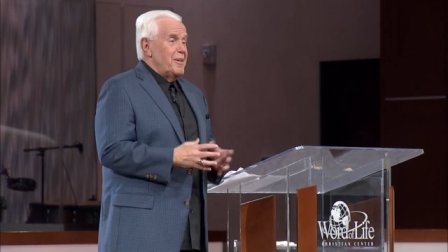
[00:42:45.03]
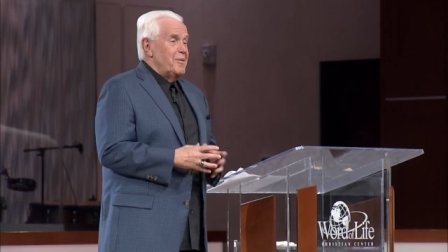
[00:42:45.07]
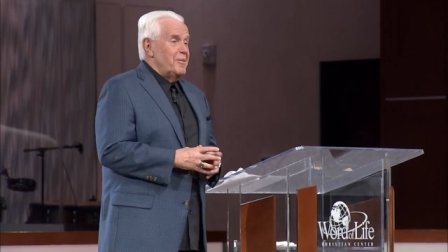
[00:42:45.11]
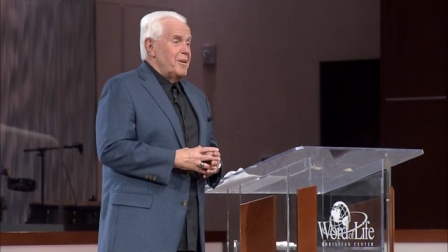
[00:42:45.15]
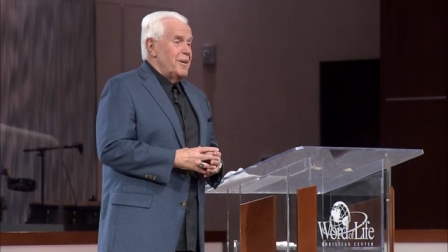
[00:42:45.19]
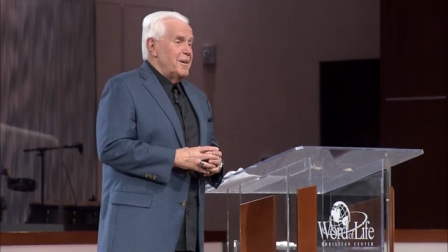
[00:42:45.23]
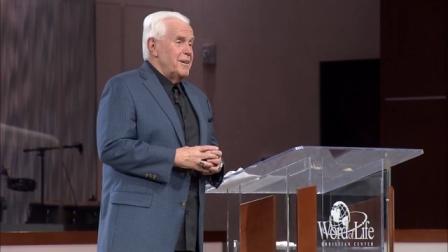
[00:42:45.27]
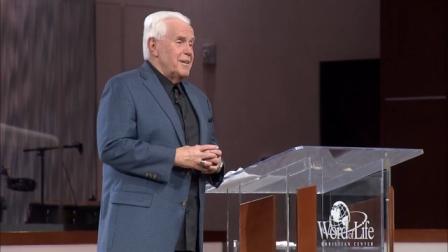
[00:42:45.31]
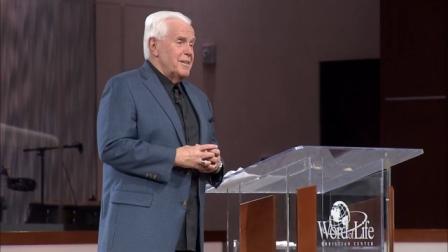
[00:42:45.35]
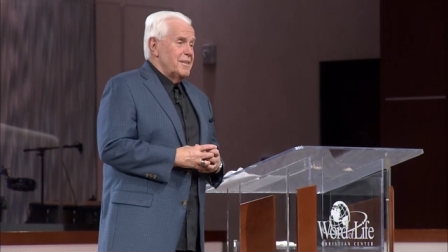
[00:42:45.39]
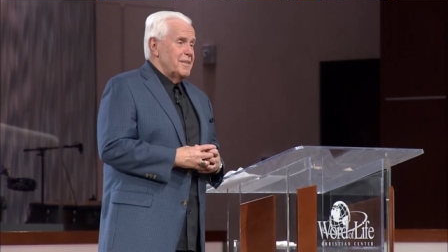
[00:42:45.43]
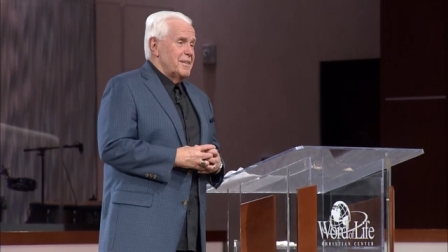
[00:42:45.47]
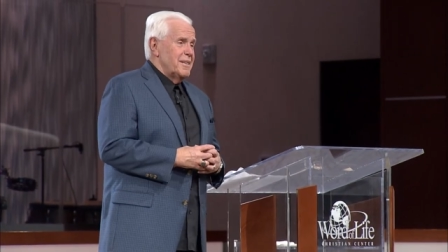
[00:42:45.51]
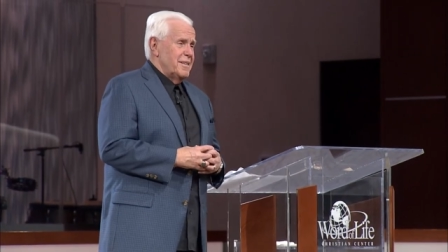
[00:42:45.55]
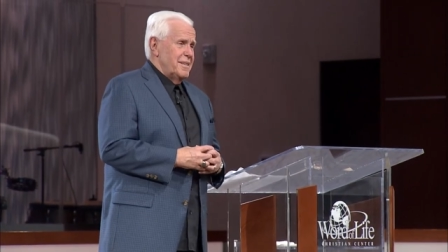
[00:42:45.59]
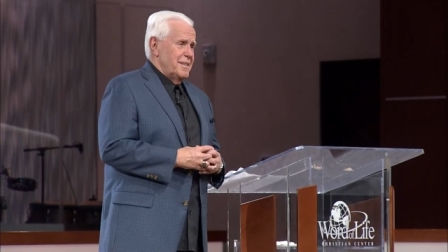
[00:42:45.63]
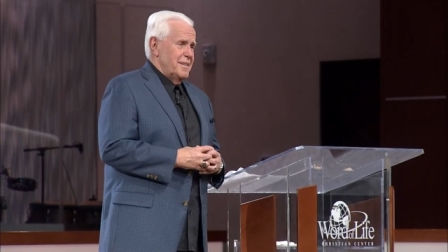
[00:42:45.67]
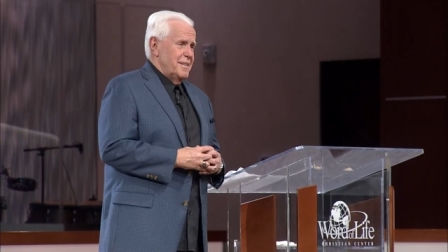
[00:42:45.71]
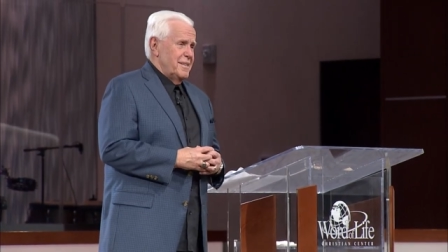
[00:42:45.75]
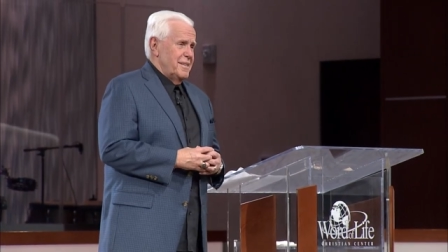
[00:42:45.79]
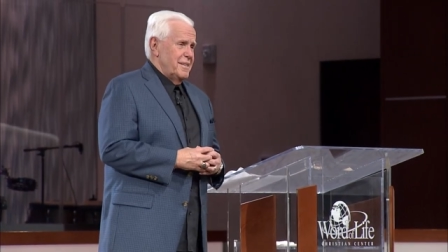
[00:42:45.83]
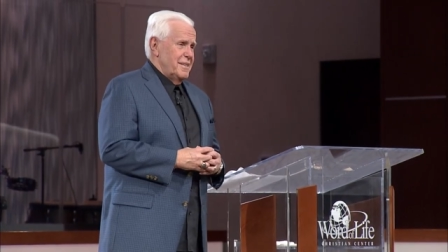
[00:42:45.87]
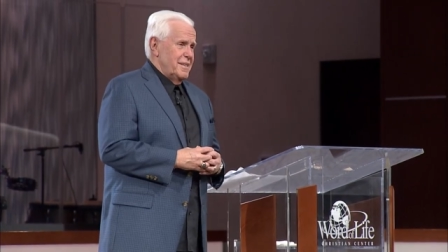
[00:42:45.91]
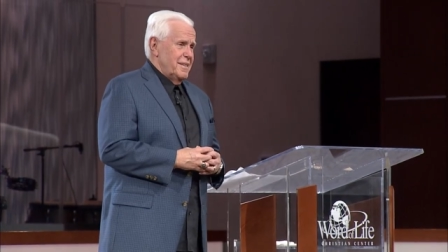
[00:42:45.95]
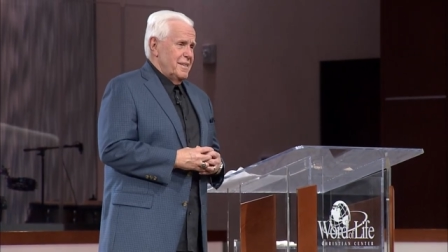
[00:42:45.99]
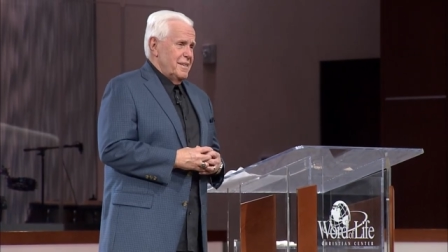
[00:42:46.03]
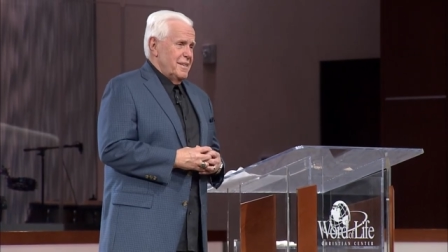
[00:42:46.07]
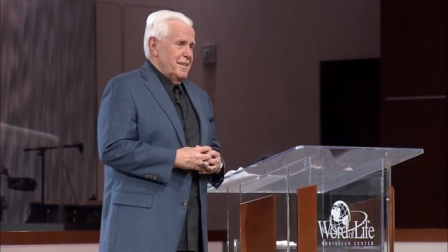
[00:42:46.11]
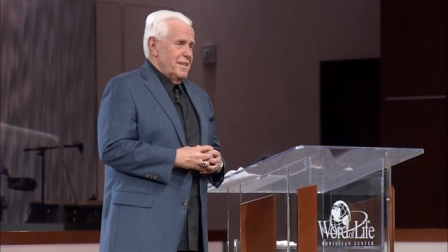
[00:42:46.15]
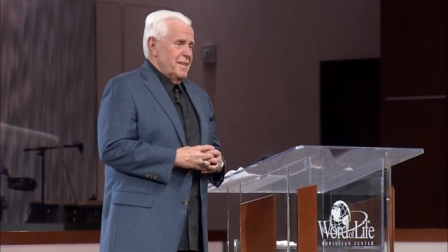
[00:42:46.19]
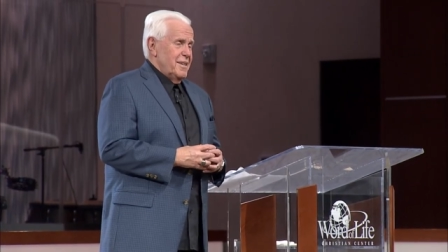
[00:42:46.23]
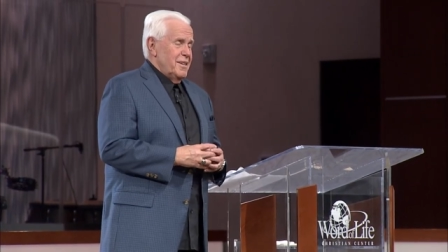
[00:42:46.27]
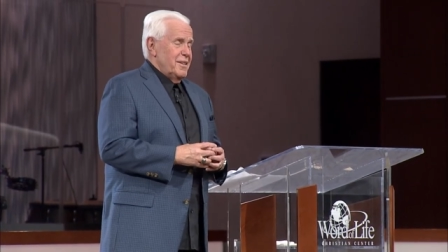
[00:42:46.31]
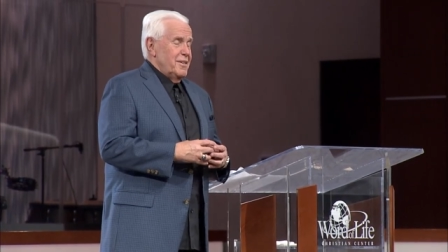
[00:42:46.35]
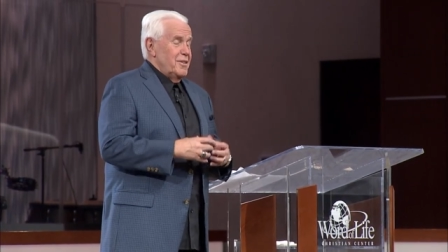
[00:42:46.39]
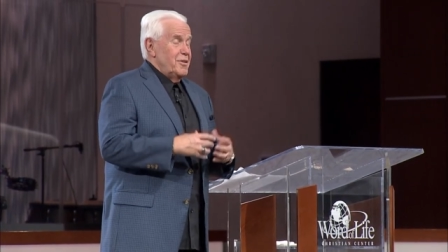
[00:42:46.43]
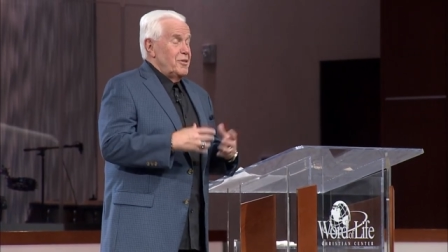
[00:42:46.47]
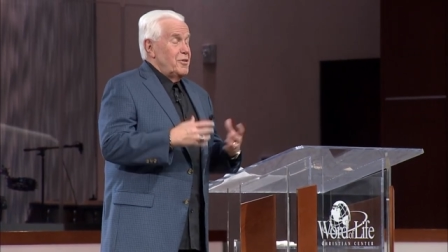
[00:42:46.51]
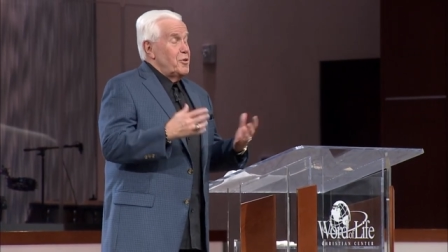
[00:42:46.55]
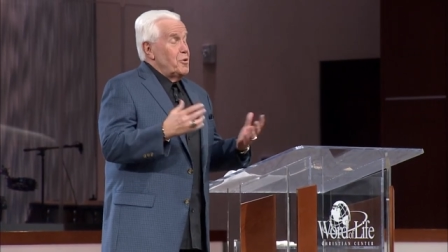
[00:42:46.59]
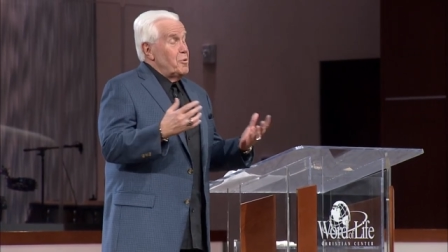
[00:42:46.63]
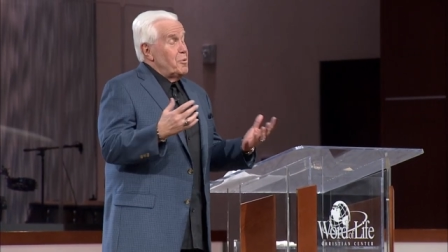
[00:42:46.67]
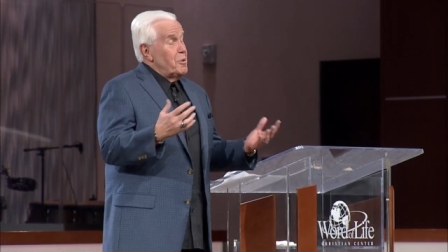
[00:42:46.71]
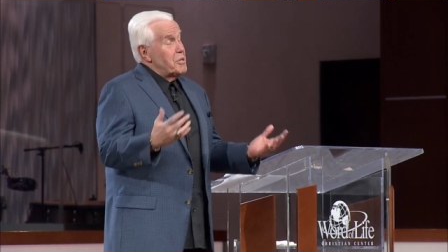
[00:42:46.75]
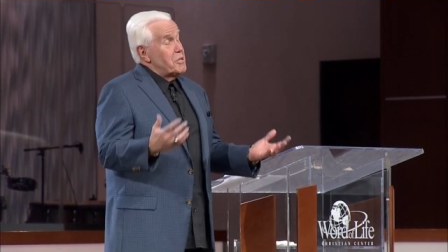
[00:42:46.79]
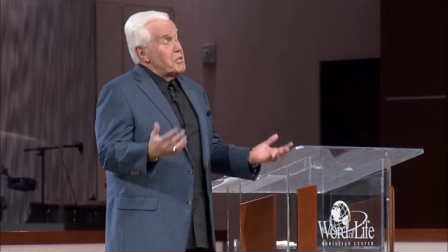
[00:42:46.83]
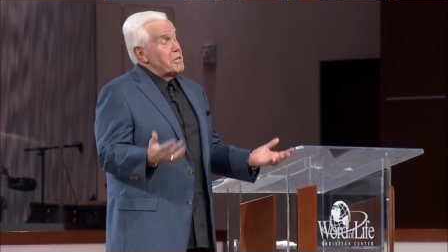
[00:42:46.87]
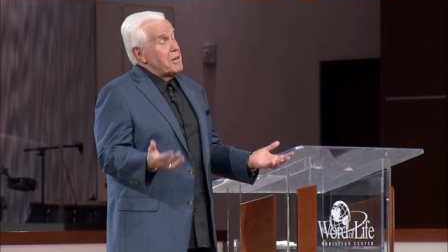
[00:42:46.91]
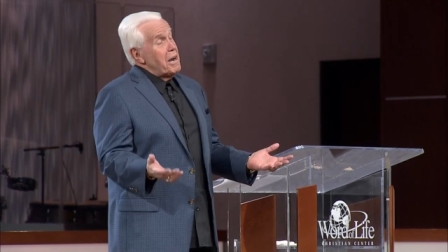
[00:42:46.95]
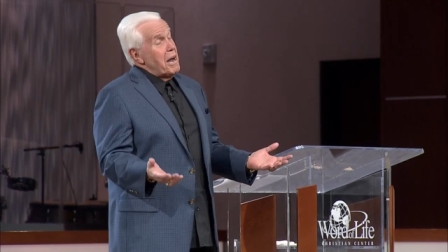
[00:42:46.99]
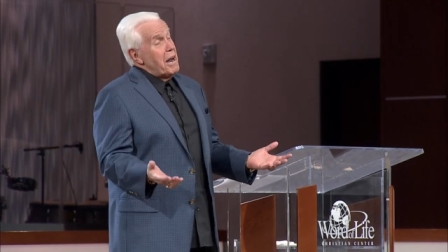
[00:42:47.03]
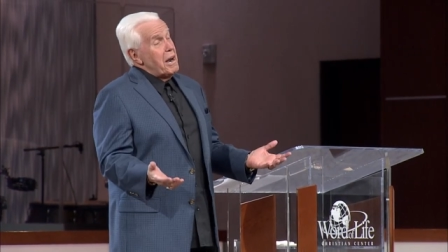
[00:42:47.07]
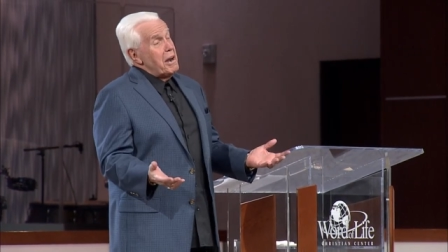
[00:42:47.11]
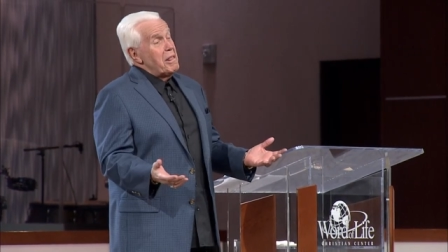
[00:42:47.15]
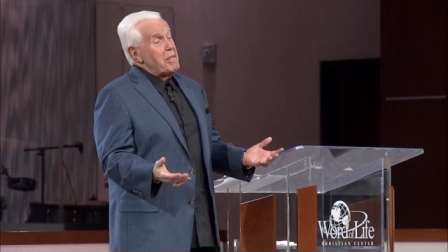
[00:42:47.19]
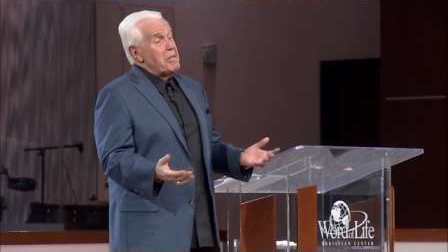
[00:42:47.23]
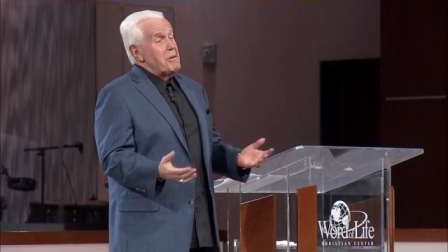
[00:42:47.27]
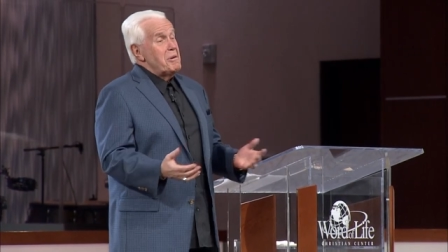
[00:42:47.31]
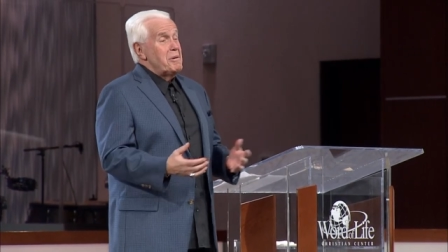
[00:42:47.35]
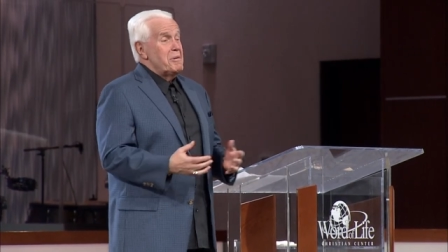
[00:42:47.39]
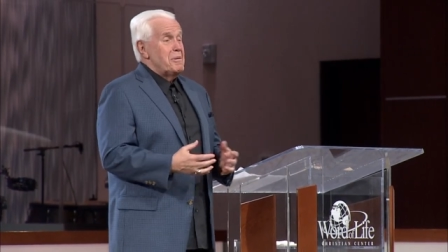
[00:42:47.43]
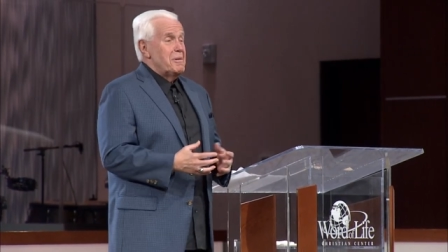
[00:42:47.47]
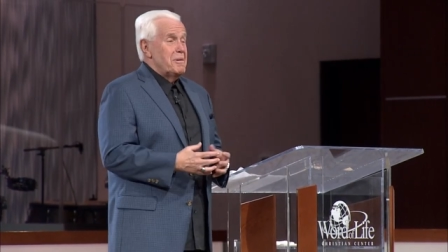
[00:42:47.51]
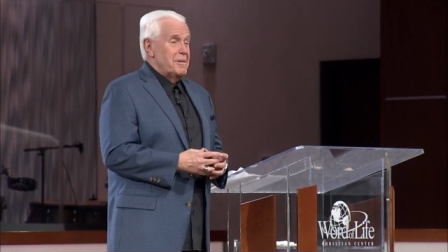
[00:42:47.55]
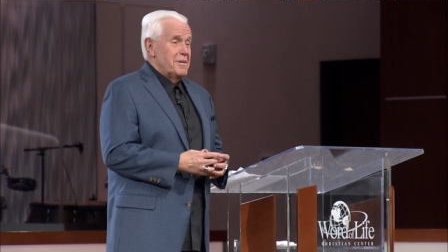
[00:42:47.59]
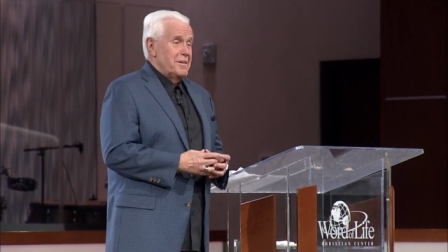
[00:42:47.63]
was. You do what you got to do.